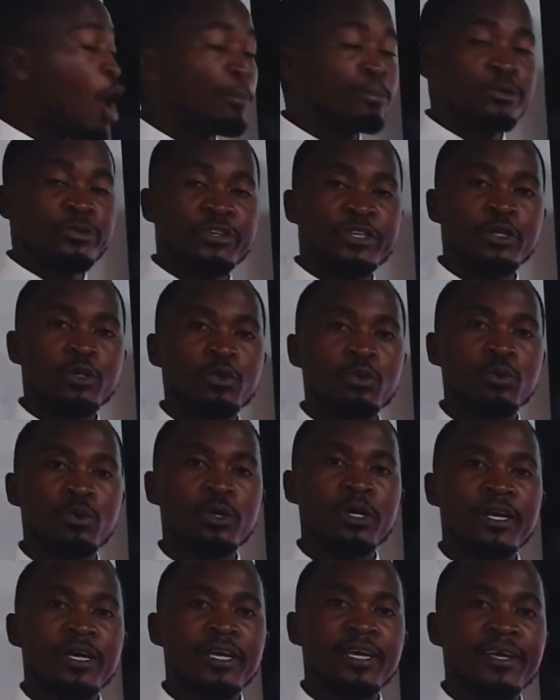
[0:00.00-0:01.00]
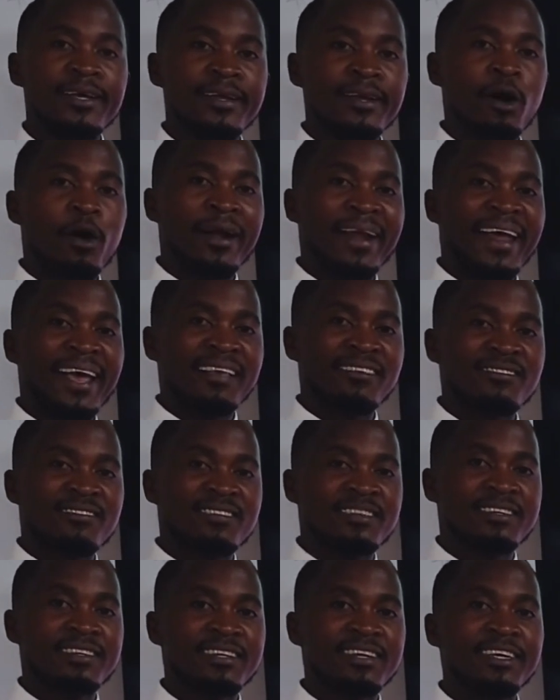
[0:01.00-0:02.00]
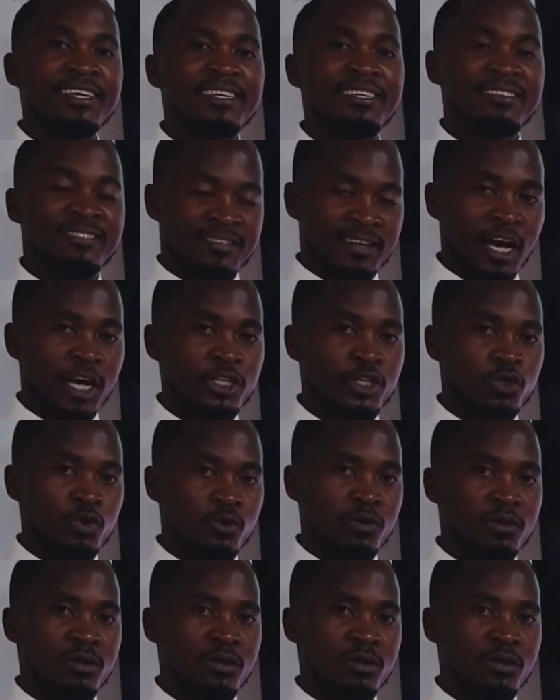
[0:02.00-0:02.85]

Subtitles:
see you in our next discussion.